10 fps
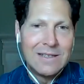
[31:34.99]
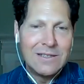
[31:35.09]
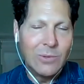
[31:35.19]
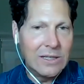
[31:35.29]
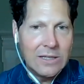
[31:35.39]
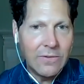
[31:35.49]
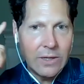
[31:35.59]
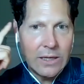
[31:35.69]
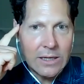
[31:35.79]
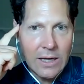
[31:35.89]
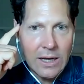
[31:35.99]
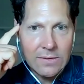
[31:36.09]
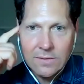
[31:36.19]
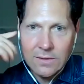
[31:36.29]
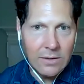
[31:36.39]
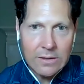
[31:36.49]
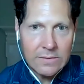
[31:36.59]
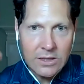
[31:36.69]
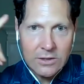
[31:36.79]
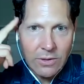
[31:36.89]
So we could definitely get guys,
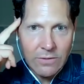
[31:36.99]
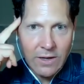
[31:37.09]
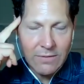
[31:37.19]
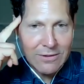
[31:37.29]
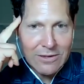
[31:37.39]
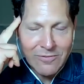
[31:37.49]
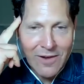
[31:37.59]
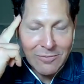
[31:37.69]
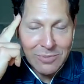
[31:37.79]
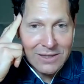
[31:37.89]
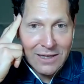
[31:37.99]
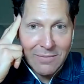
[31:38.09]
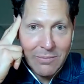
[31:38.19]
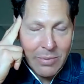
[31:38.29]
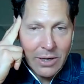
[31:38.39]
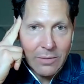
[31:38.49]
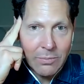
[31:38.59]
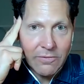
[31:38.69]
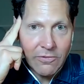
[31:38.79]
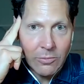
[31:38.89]
easily 25-35% better
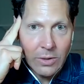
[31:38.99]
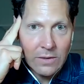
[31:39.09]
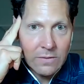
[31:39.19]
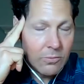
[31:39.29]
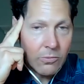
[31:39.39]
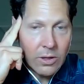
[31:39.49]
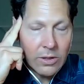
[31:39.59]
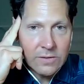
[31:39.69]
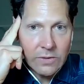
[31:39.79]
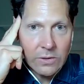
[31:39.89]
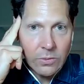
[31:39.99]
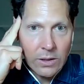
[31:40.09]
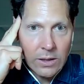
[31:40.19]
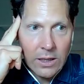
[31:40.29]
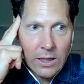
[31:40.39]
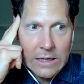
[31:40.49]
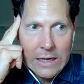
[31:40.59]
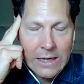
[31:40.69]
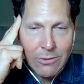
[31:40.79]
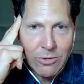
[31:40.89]
performance relatively quickly
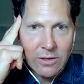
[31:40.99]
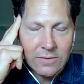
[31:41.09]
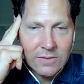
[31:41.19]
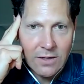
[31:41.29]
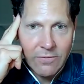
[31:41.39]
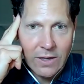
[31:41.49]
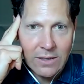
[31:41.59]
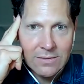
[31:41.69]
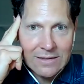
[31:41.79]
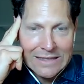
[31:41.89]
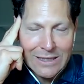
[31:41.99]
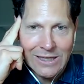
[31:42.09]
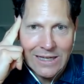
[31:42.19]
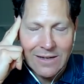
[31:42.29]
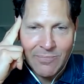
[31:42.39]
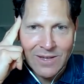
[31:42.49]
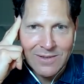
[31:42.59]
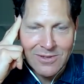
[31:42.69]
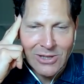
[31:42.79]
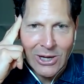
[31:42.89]
and with no side effects other than
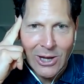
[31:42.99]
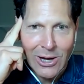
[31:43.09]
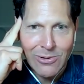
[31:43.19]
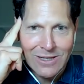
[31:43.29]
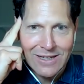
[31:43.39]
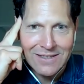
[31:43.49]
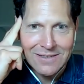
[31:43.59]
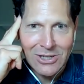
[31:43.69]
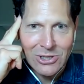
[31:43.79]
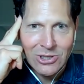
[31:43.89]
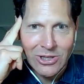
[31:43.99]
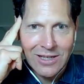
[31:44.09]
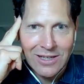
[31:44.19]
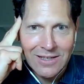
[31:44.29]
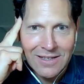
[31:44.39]
slight awkwardness initially.